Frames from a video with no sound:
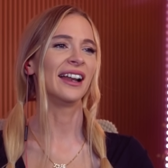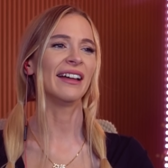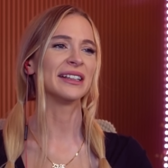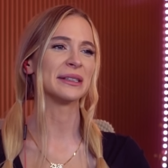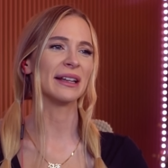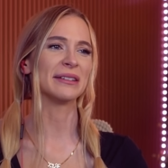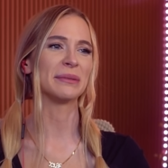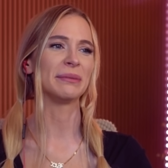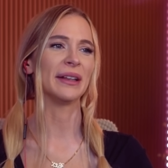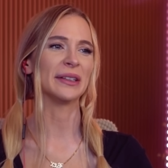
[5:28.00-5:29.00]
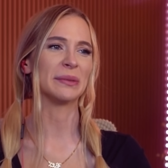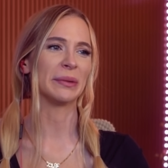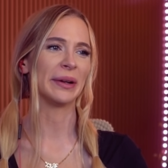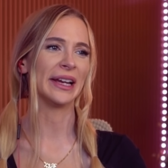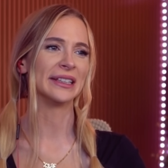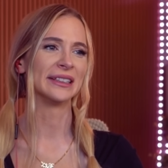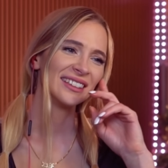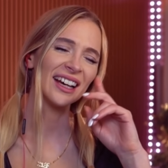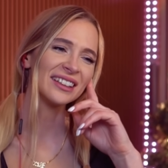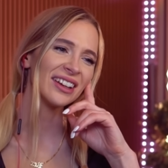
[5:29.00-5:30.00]
was that was that was a bit weird.
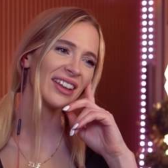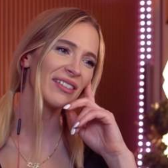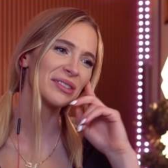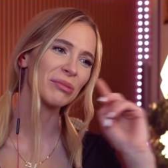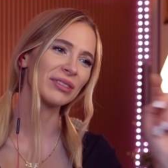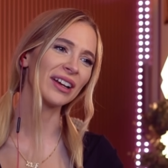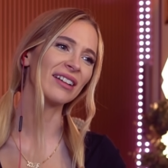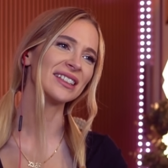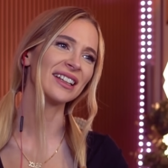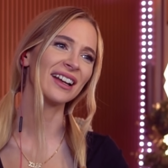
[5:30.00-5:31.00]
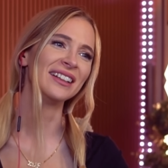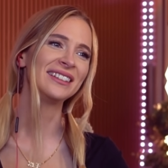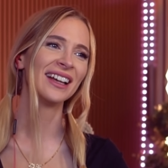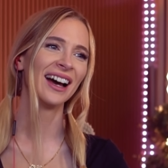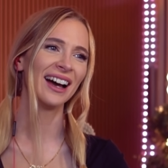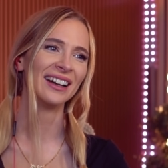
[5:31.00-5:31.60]
No, no, that was no, I didn't like that.